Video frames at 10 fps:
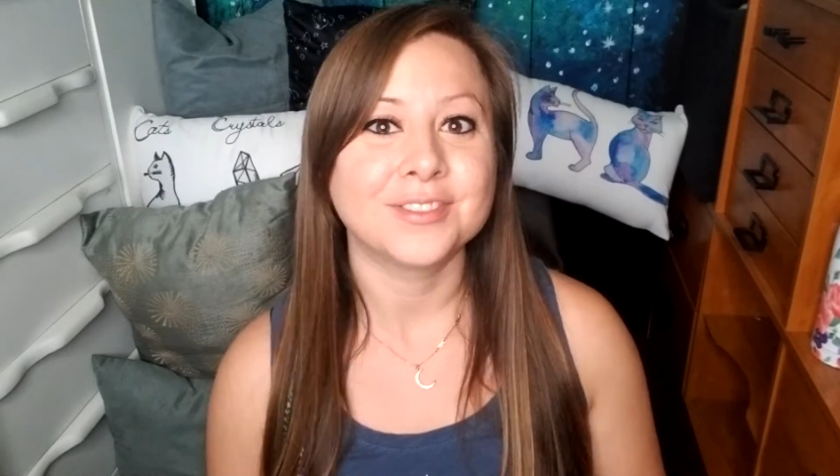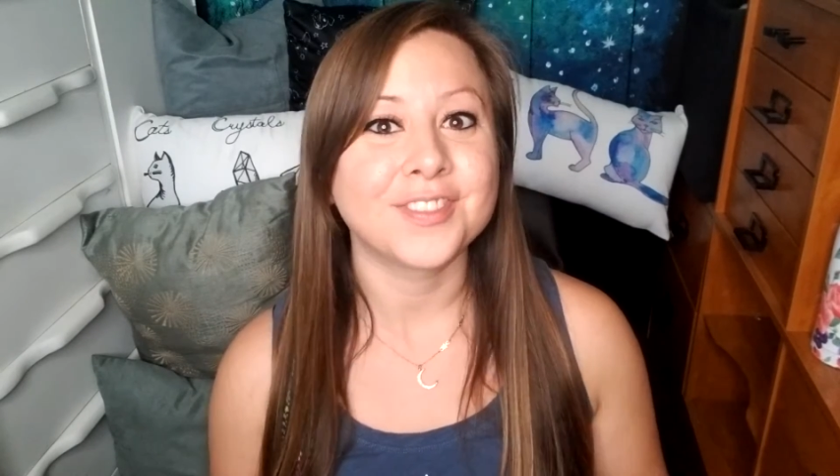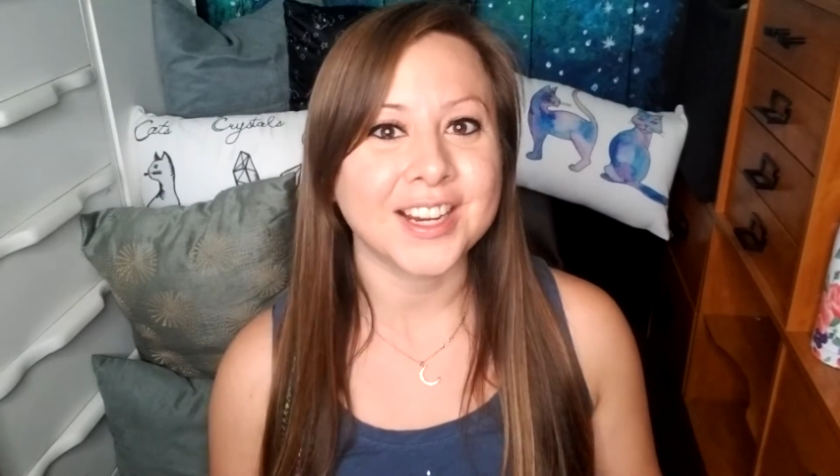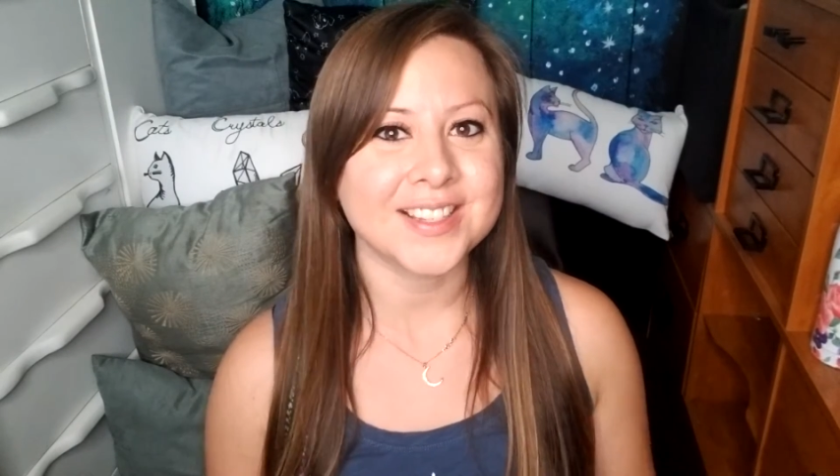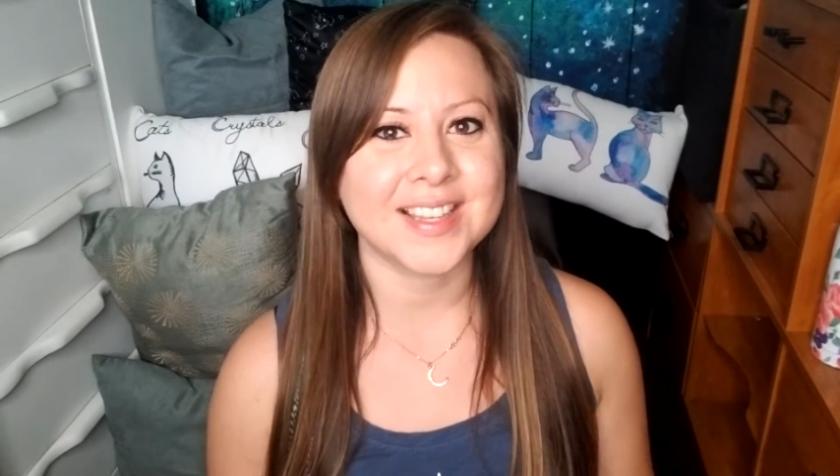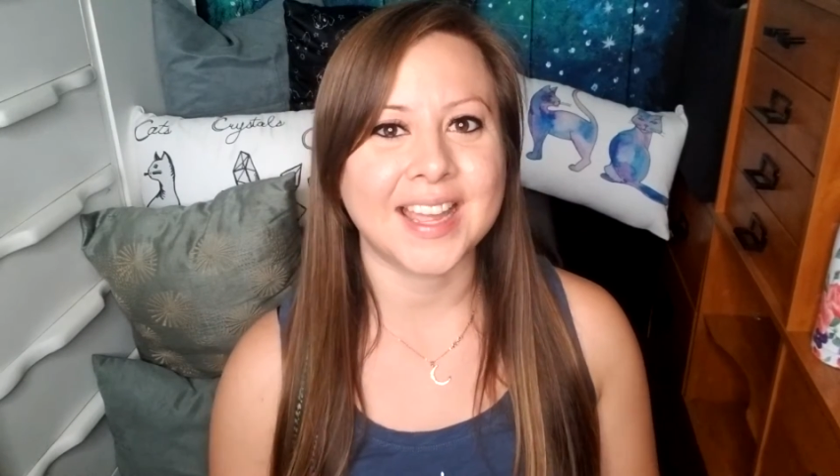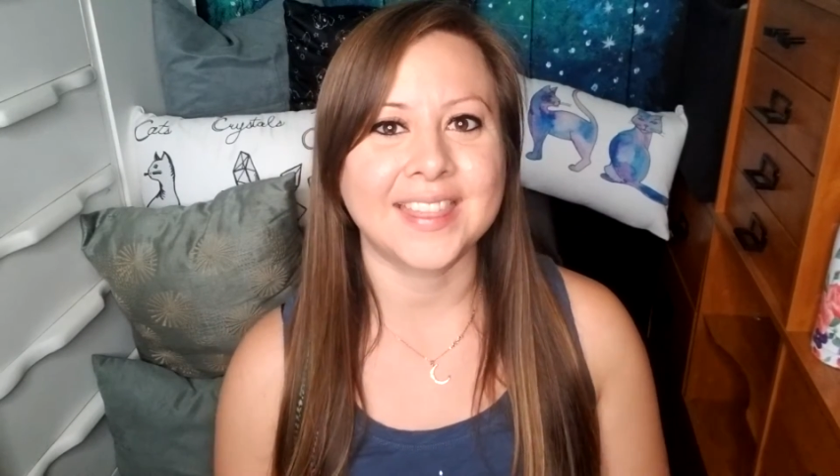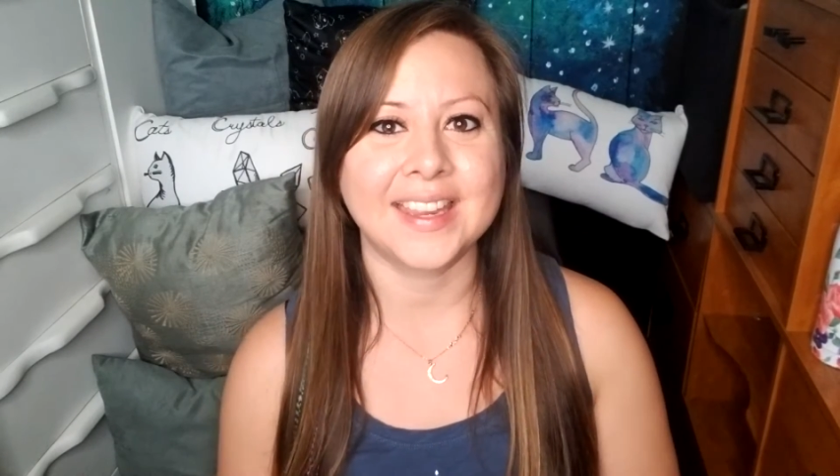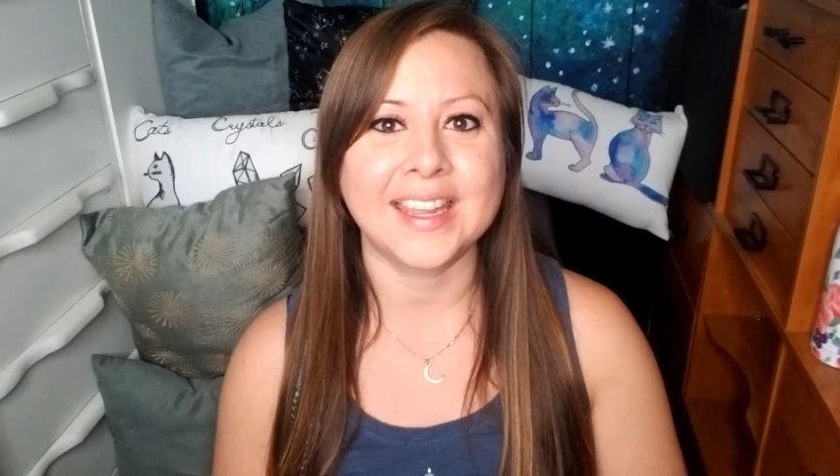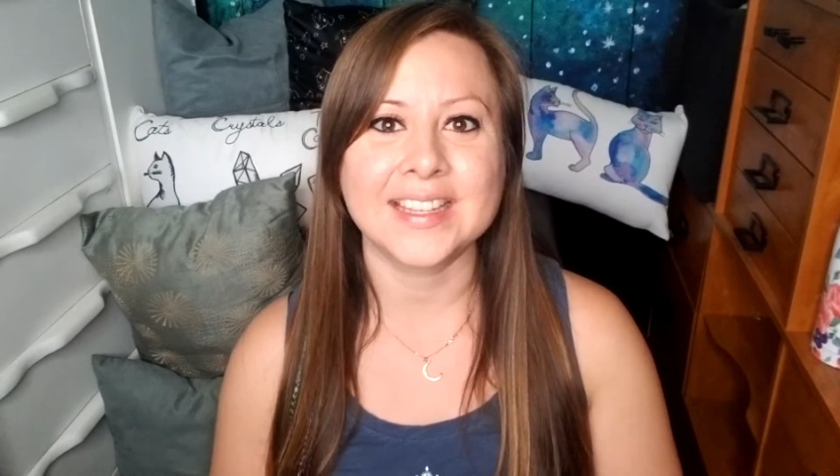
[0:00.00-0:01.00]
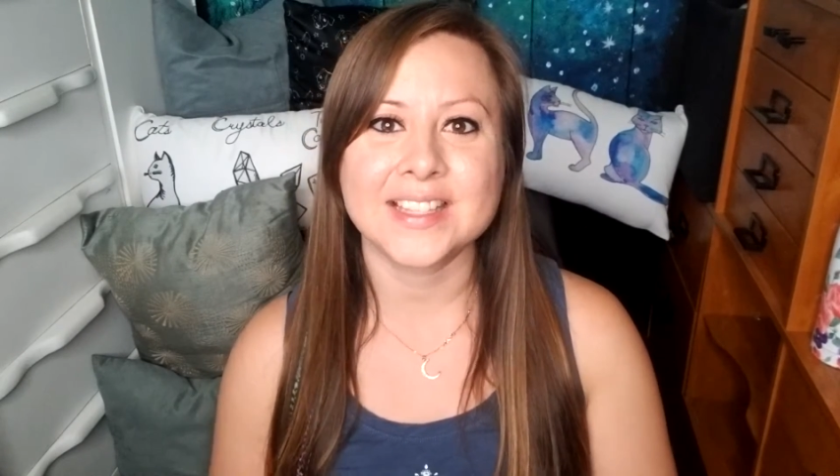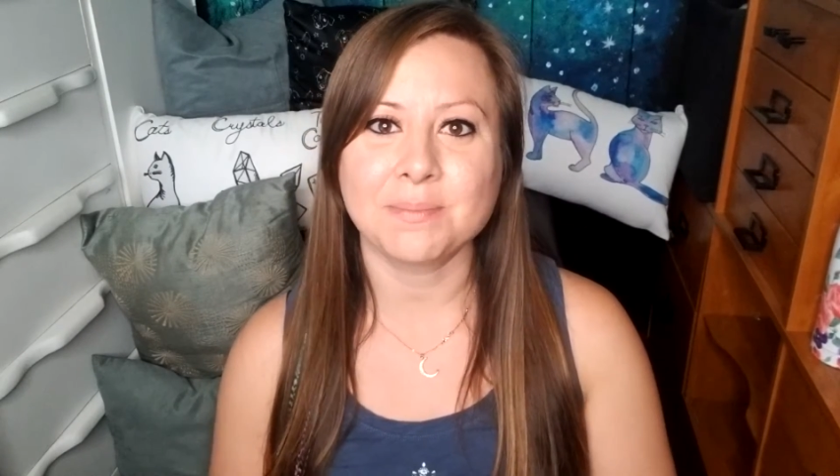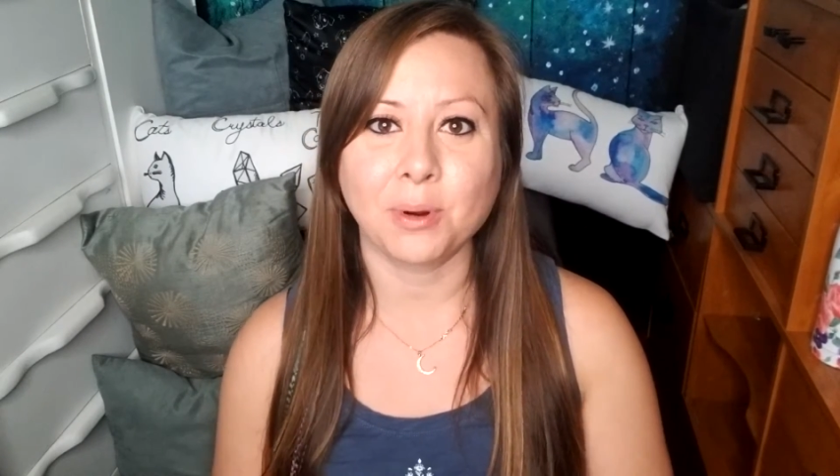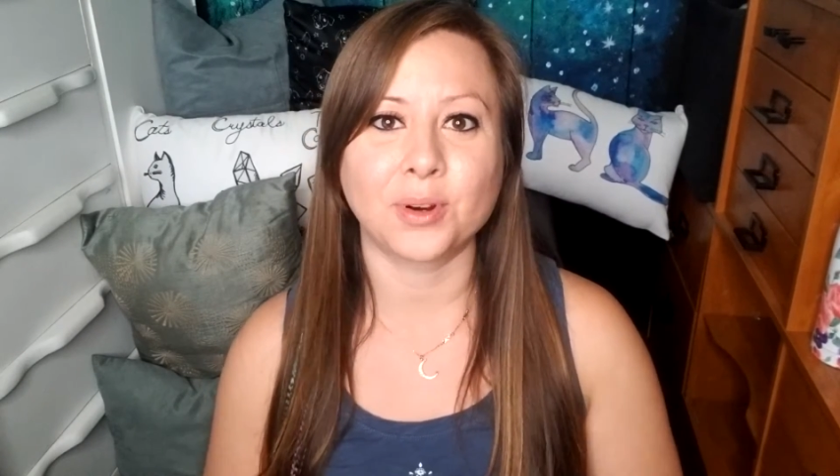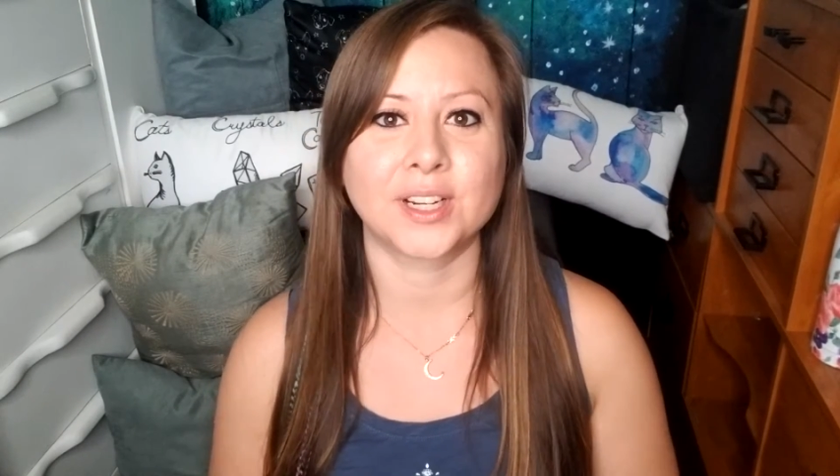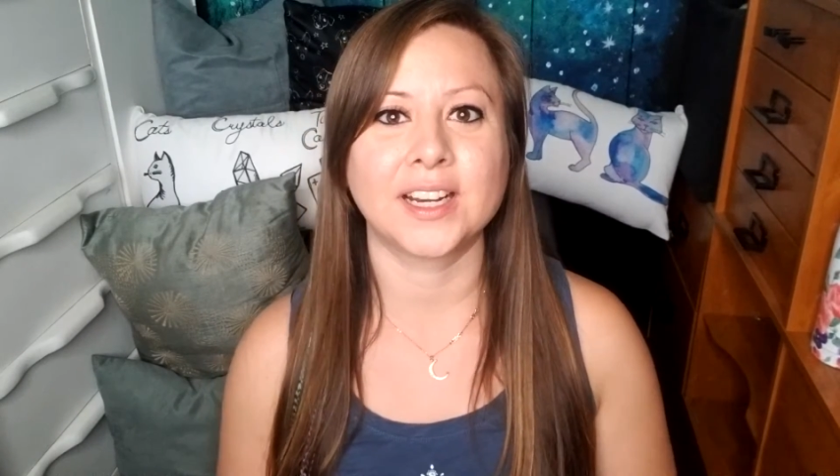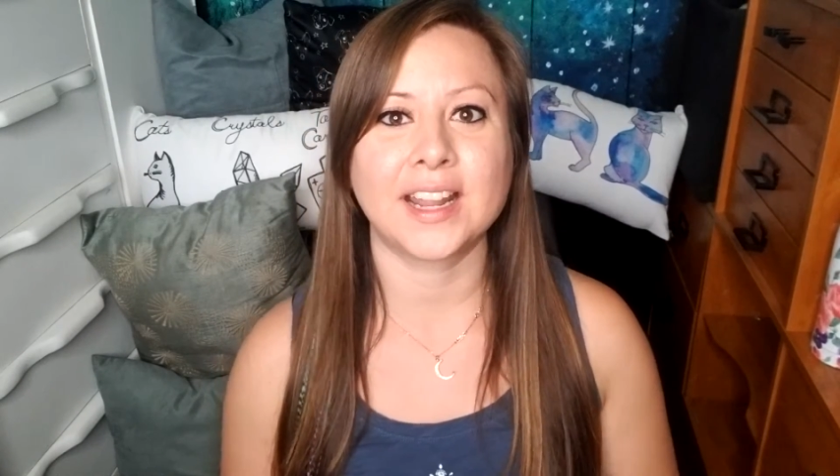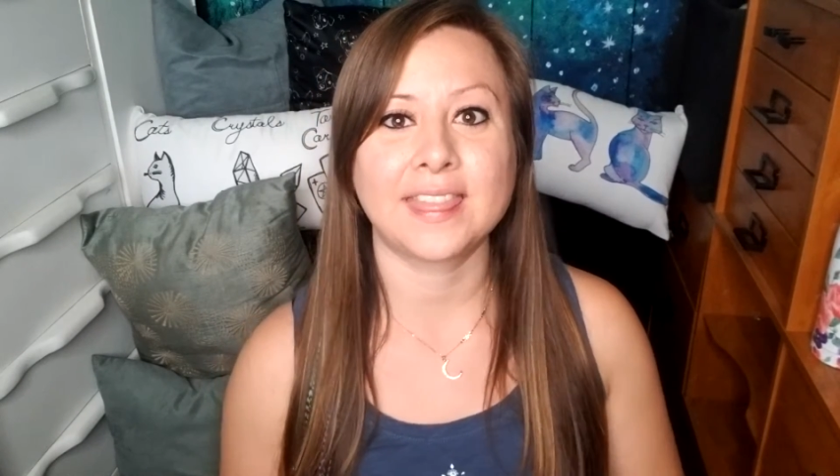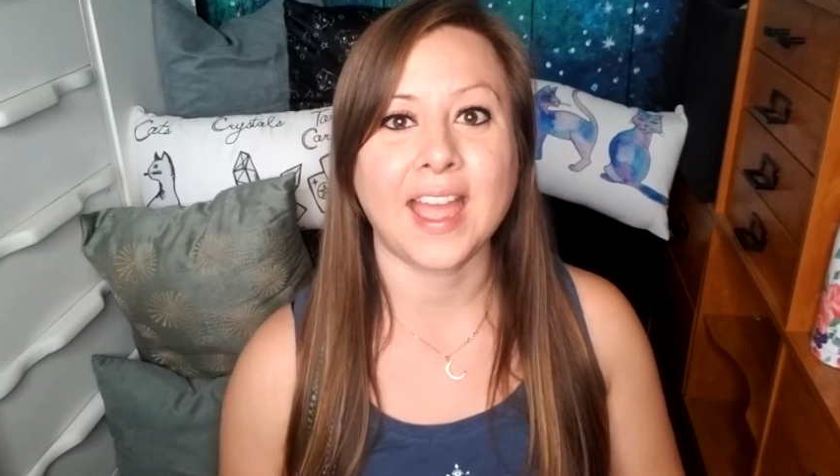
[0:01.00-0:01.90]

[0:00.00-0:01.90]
First, I think it's important